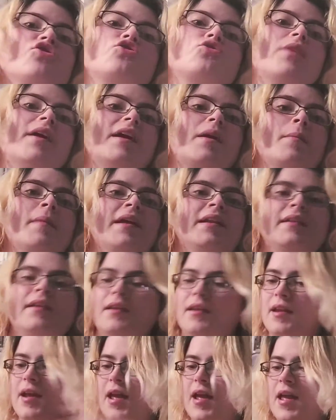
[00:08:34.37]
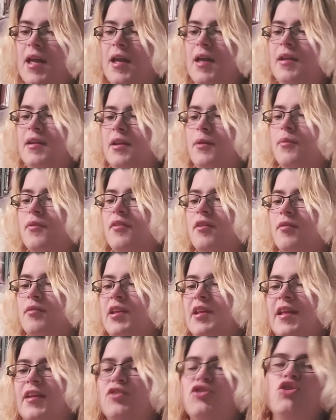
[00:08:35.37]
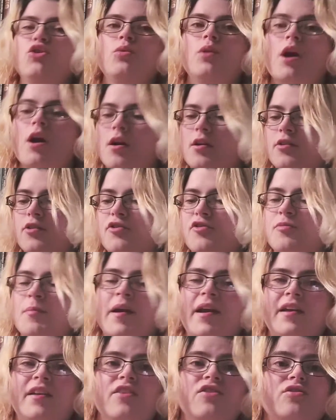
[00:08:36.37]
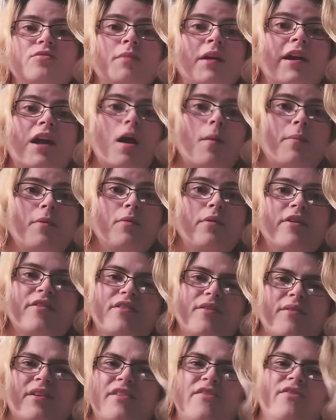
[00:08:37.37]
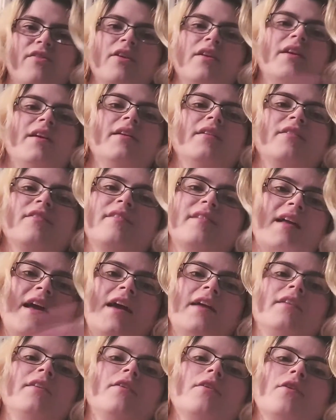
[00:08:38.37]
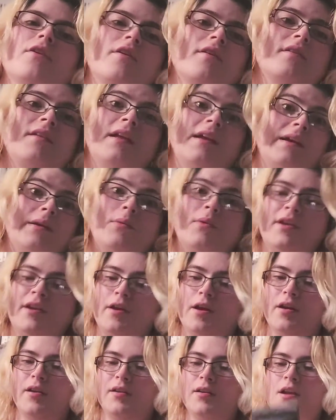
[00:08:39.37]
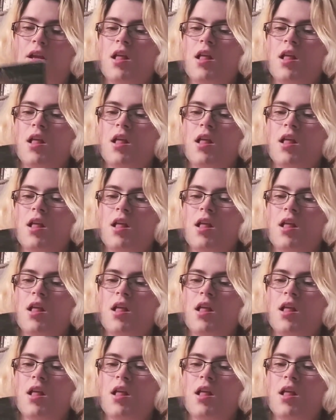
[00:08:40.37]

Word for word: just recommended, and it was only like two dollars. My edition, my copy was. So I was like, "Fuck it, just add to cart. Like, why not?"